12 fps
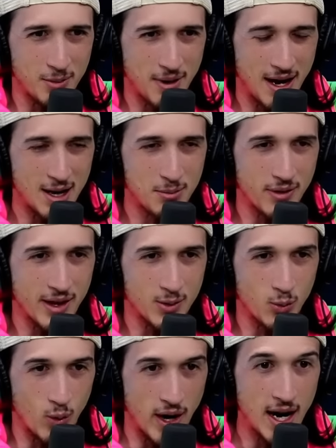mad, but like
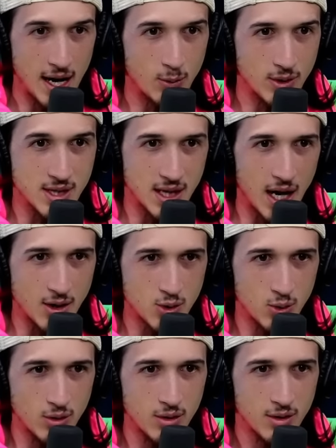when I was in high
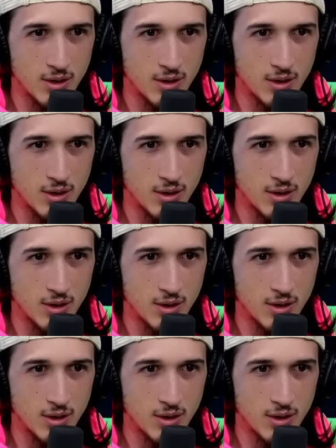school.